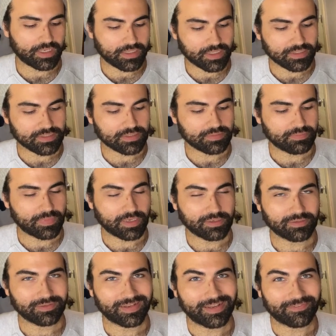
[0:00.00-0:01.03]
It does
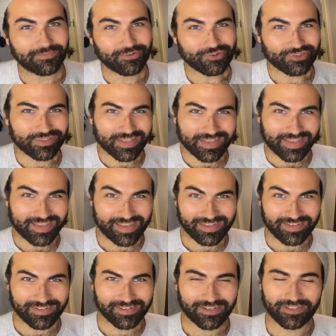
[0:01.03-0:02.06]
smell at first
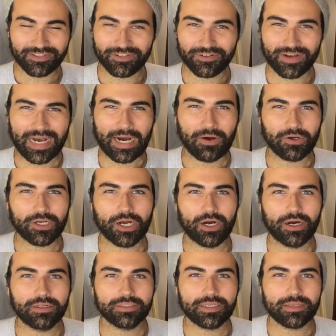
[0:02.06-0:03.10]
hit a little
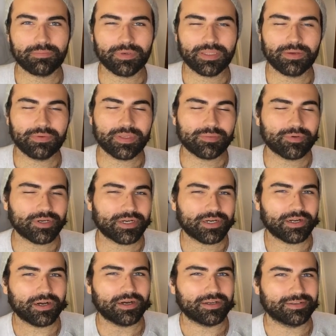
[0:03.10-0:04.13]
alcohol-y, but then when you put it
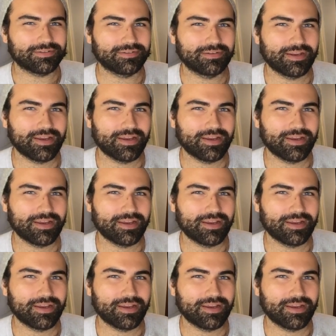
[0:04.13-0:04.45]
on,